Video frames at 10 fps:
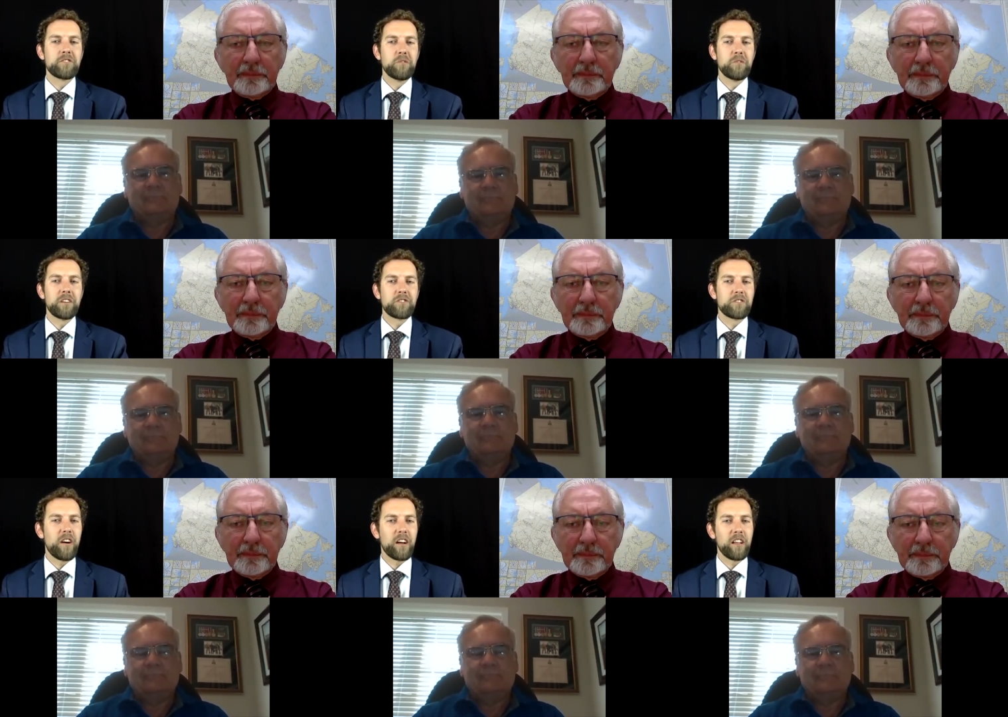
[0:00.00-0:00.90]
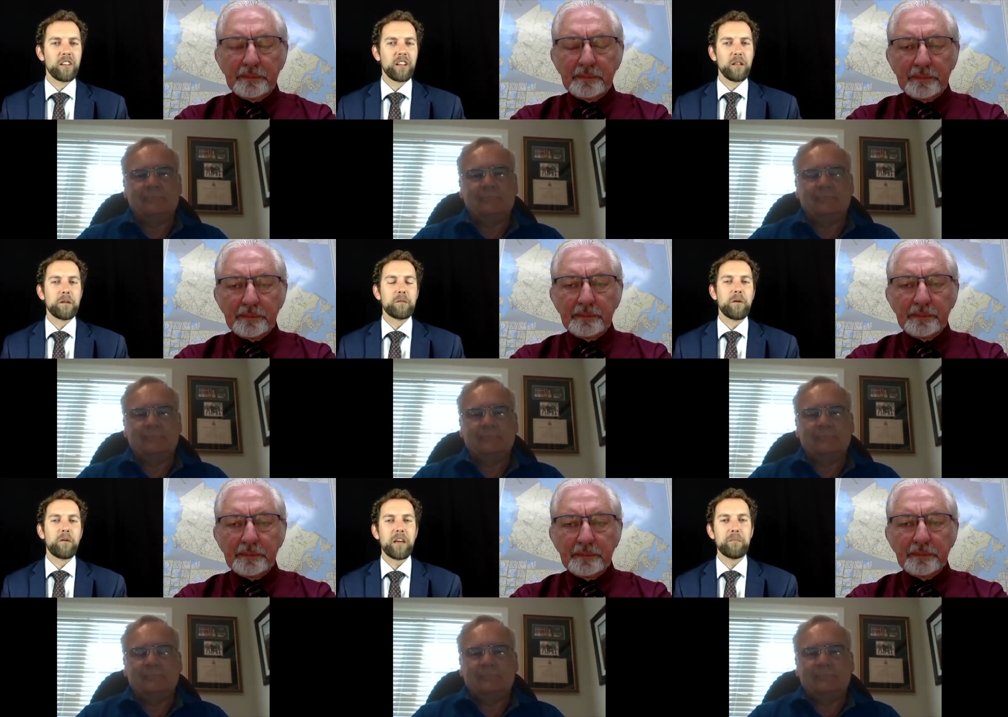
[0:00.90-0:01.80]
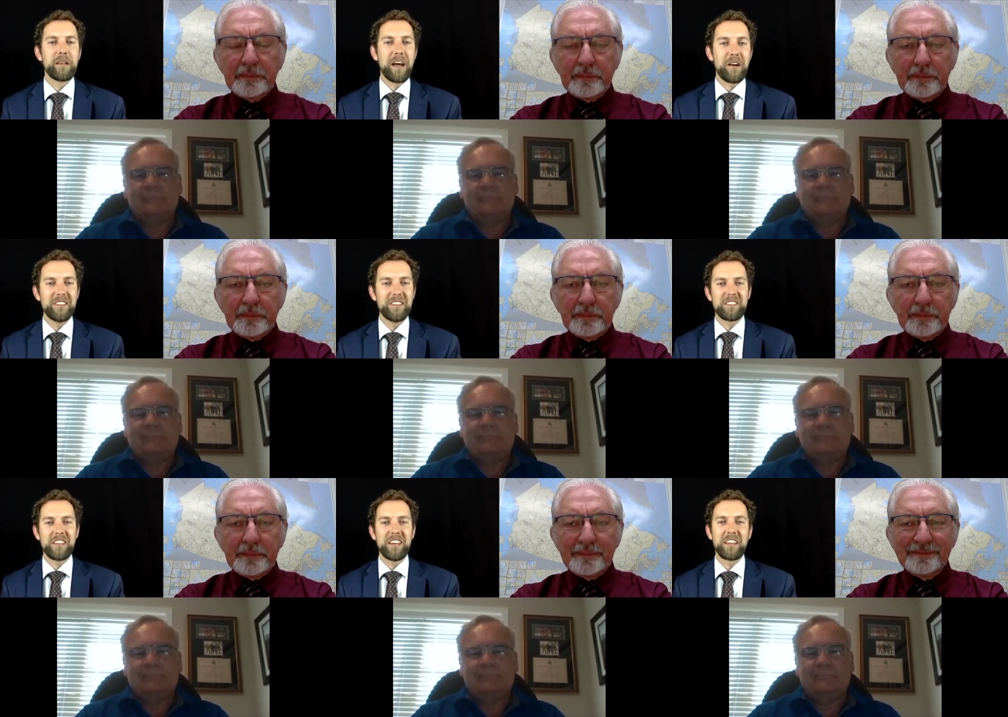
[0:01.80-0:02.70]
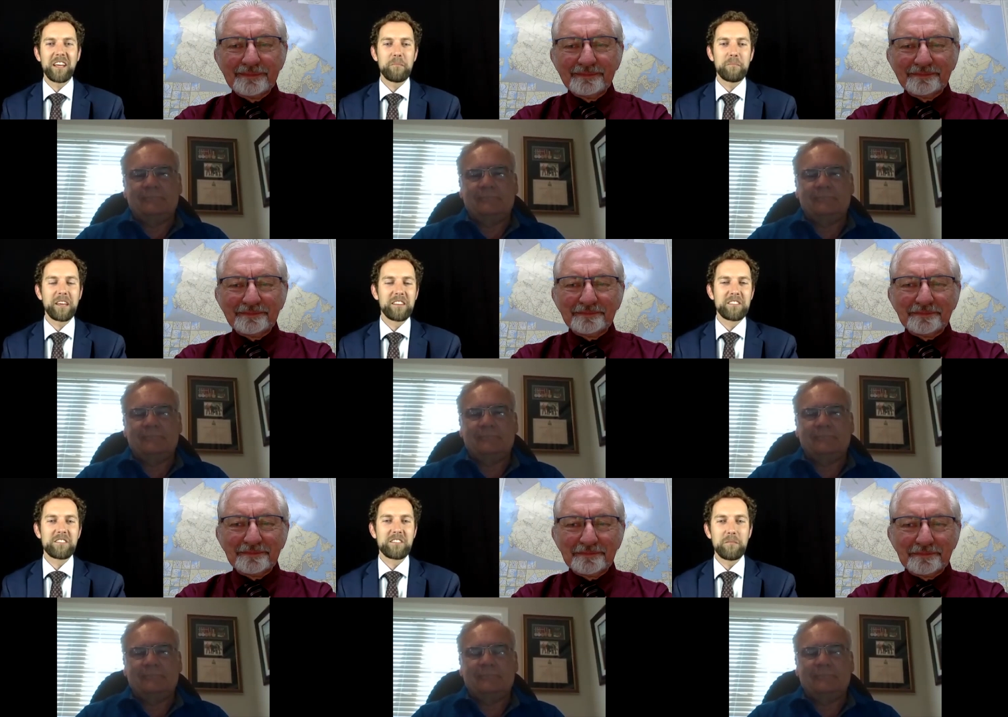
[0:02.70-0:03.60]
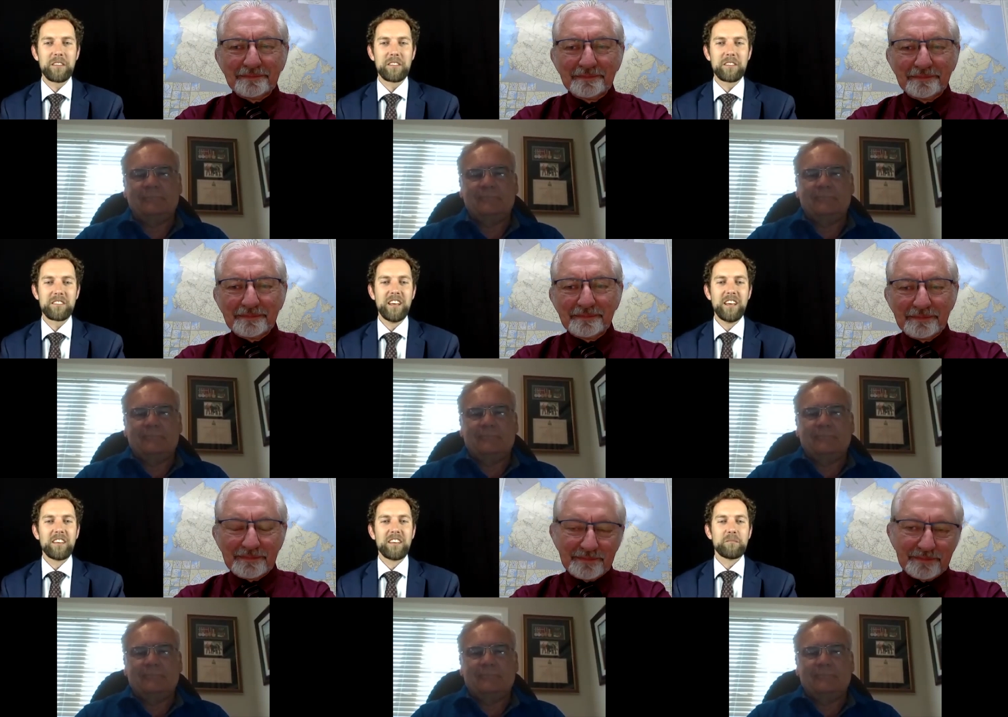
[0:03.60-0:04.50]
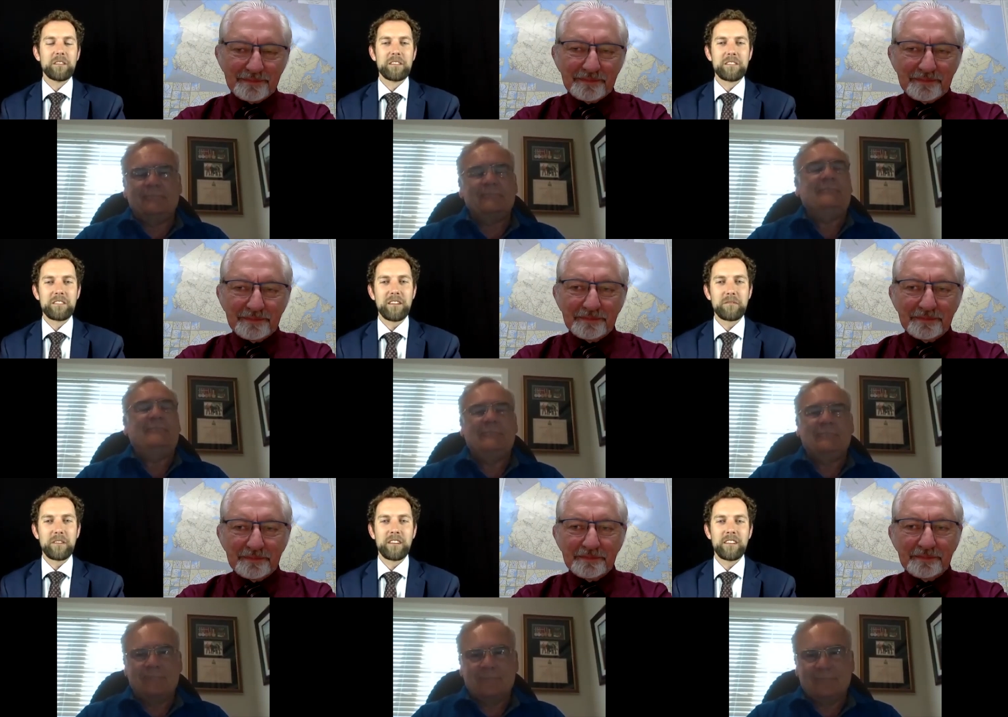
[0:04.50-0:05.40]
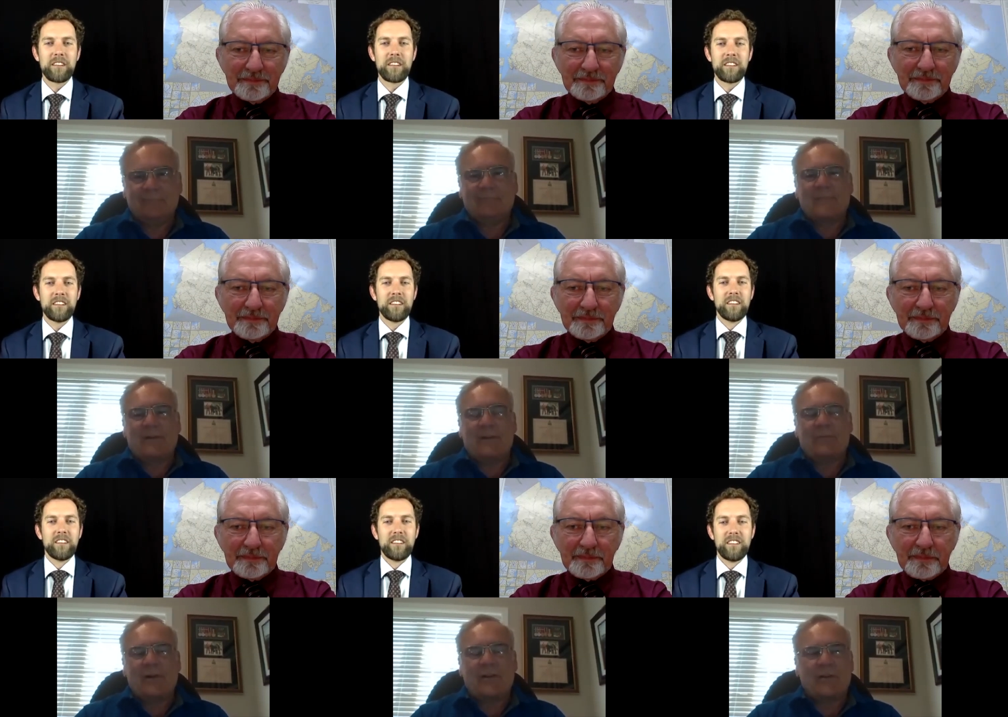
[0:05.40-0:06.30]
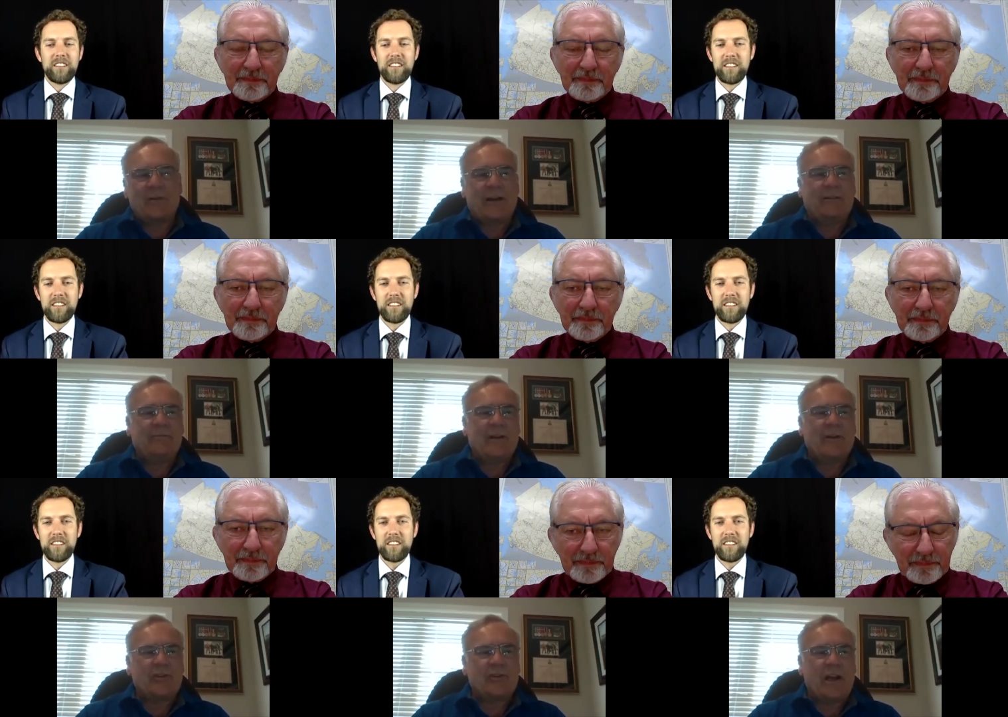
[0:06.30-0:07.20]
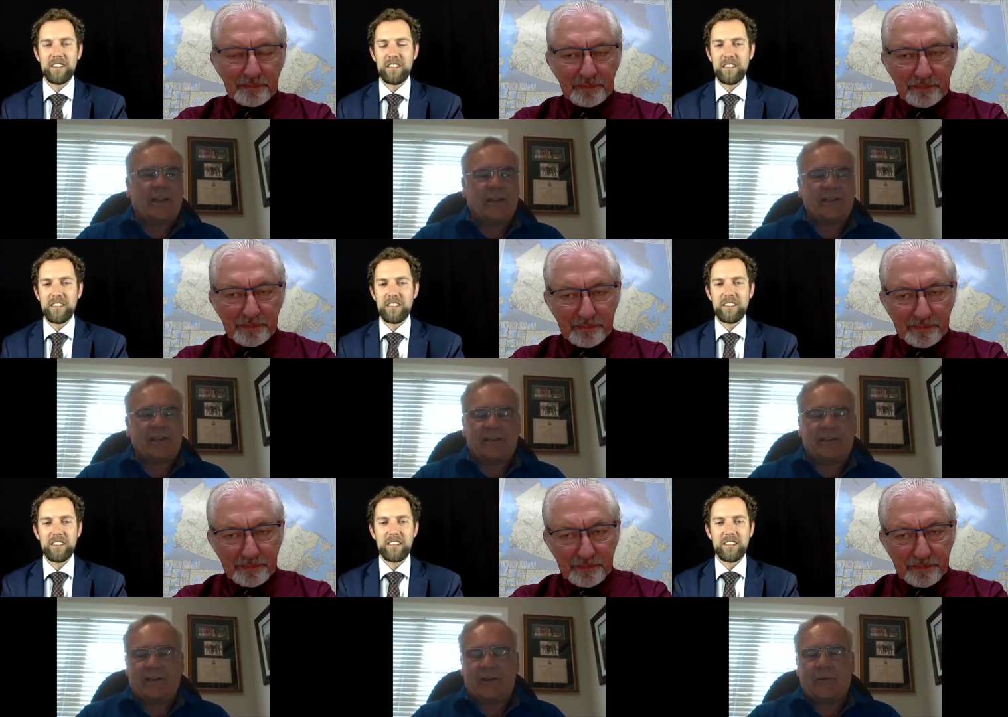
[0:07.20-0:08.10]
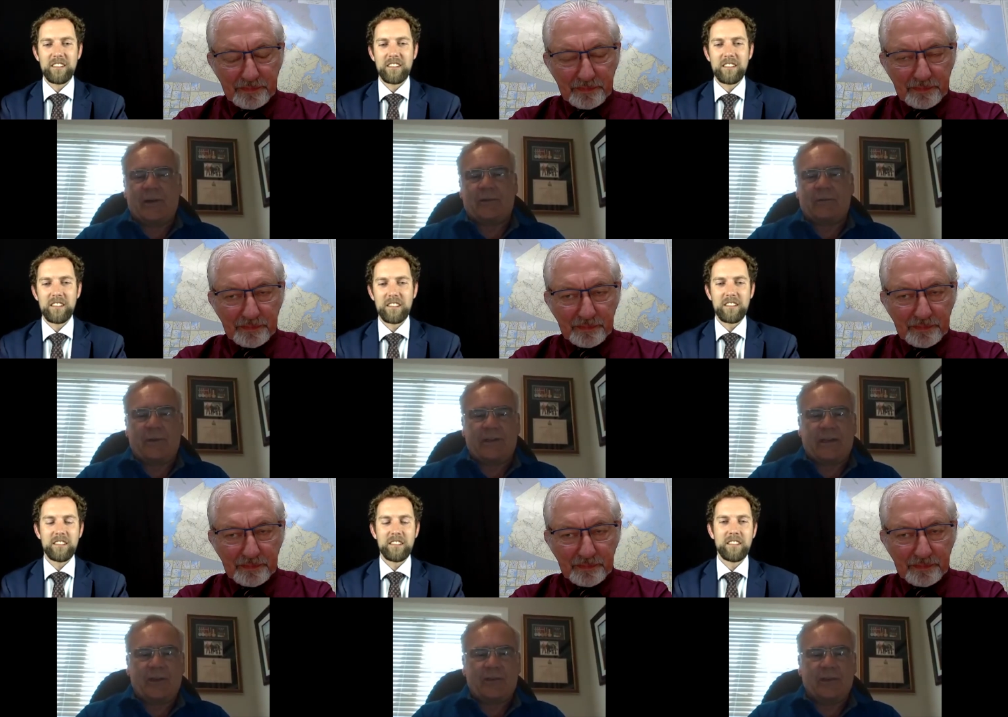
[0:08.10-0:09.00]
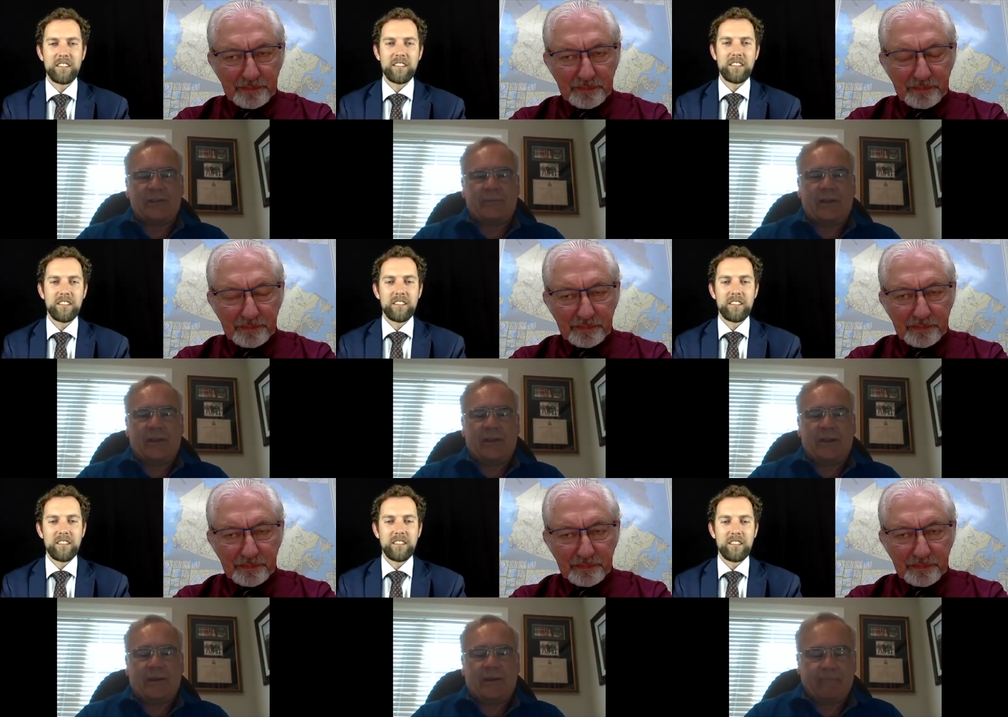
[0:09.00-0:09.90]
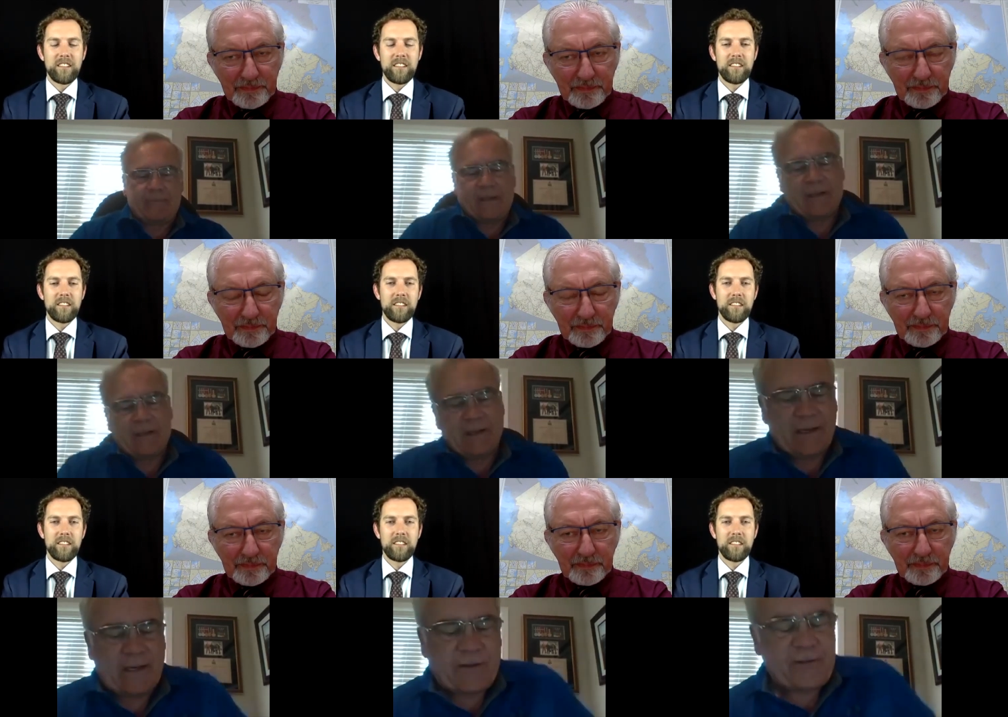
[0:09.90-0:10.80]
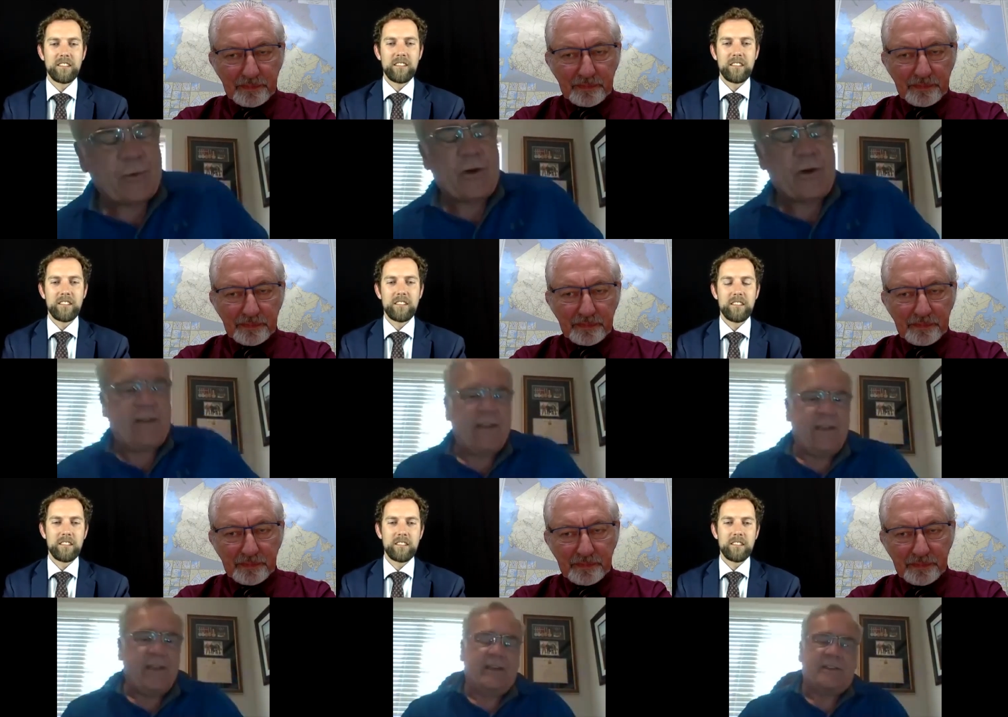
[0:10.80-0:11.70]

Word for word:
Speaker 1: you want to just talk a little bit about him and how he's standing up against some of this, some of this stuff?
Speaker 2: Well, Rocco, uh, Rocco Galati has got uh, quite the reputation as being uh, a thorn in the uh,